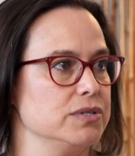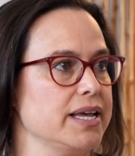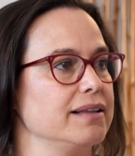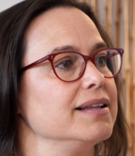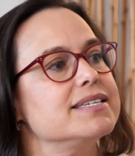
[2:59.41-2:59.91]

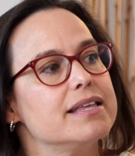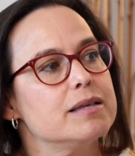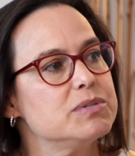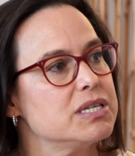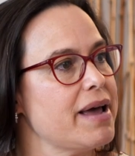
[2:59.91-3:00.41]
Like, let's get
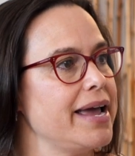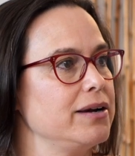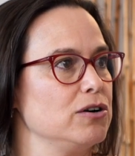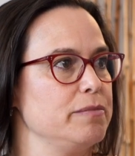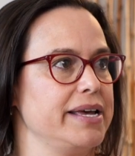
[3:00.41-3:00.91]
them some
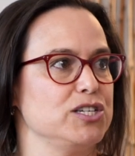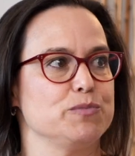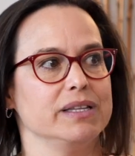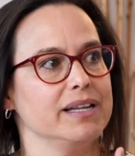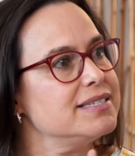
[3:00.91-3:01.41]
anger
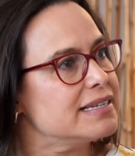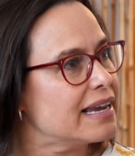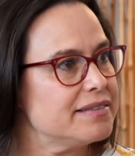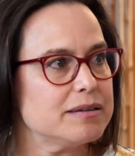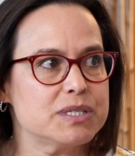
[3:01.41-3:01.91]
management. Let's
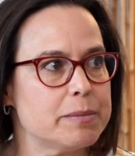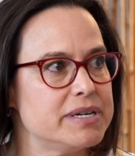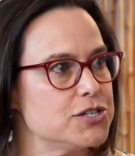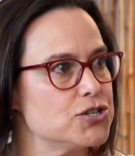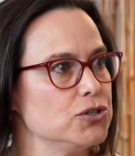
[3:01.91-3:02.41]
get them some
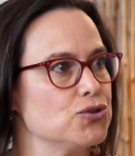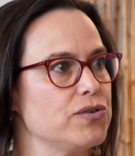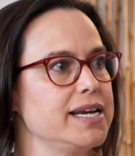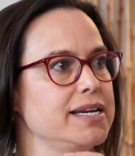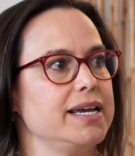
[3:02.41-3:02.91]
additional
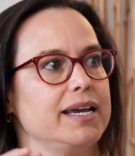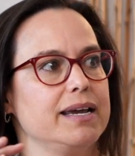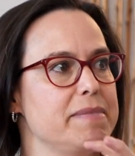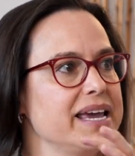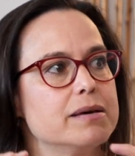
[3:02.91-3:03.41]
training and
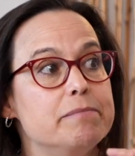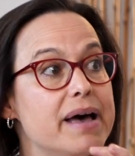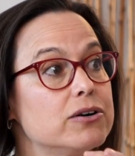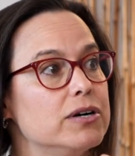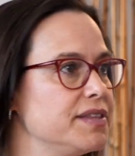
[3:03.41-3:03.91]
make them
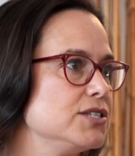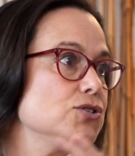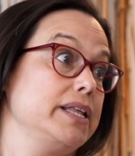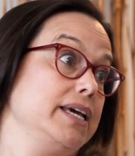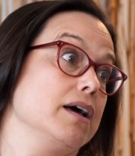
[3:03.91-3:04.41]
better at this so
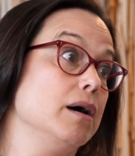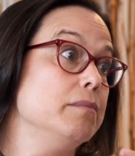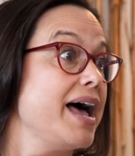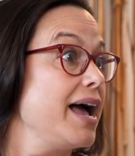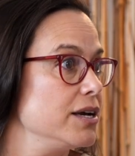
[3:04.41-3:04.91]
they can come
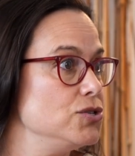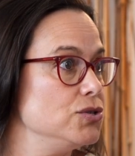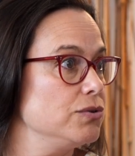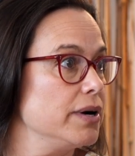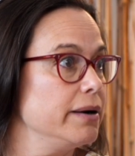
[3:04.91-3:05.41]
back and do
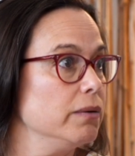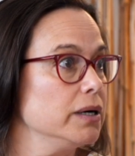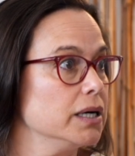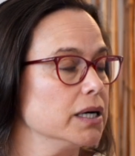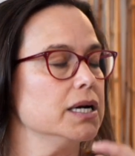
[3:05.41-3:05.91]
great
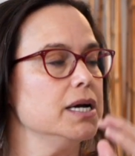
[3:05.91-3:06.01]
work.